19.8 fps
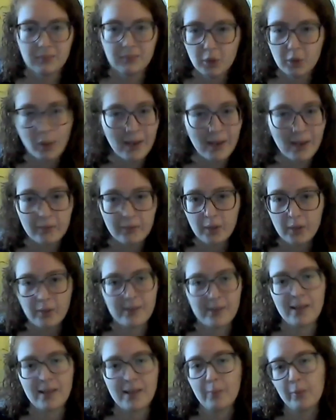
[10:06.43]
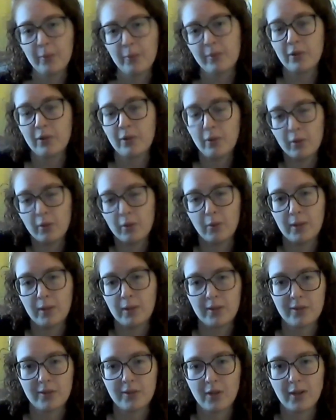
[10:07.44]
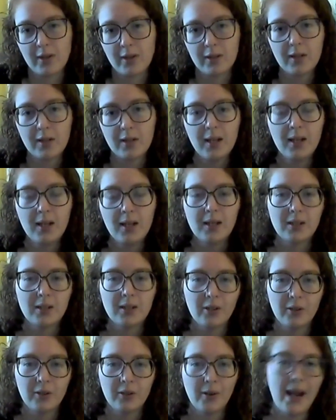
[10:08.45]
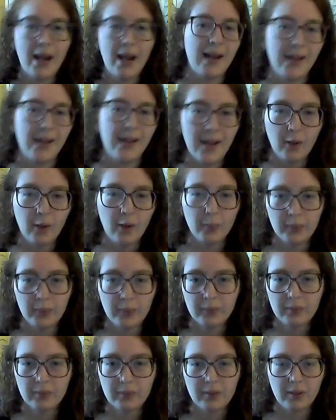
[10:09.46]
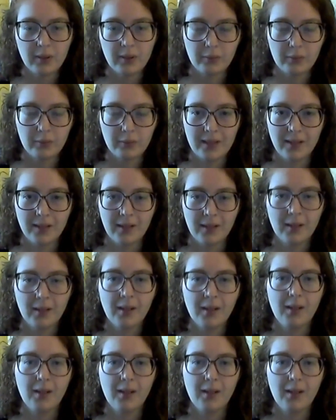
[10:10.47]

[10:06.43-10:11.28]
you have no examples, you don't know where to start, you don't know how to help the writer.